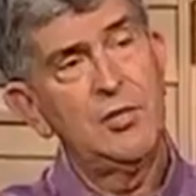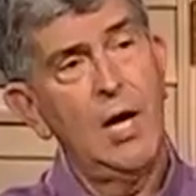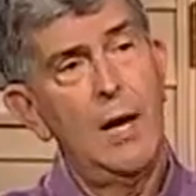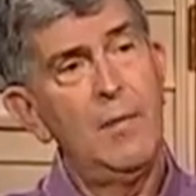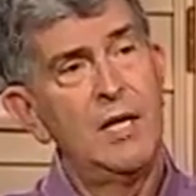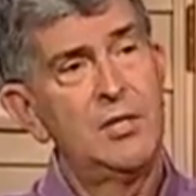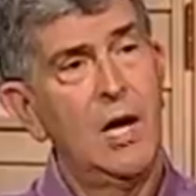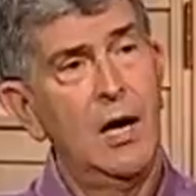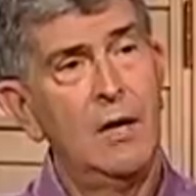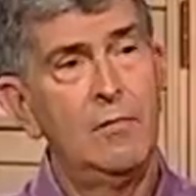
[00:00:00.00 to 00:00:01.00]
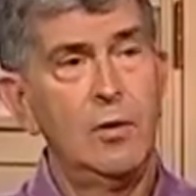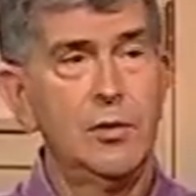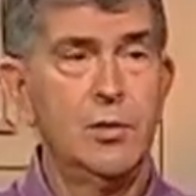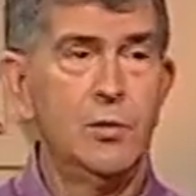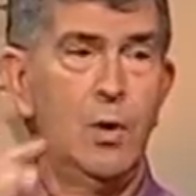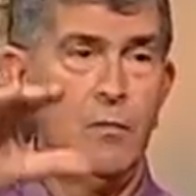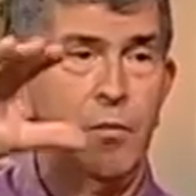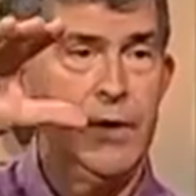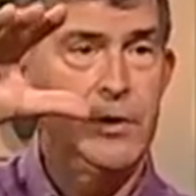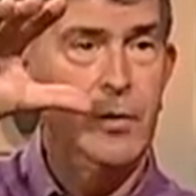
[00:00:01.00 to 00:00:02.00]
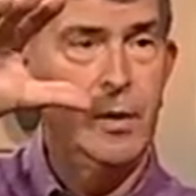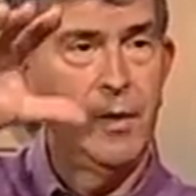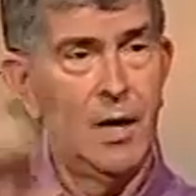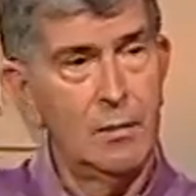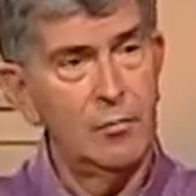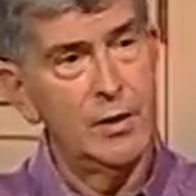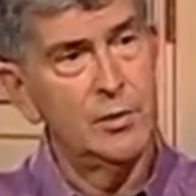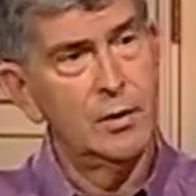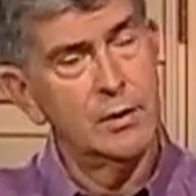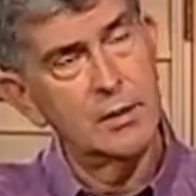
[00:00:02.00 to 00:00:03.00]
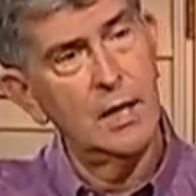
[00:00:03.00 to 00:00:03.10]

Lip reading: side-by-side versus what, freezer on the bottom, freezer on the top?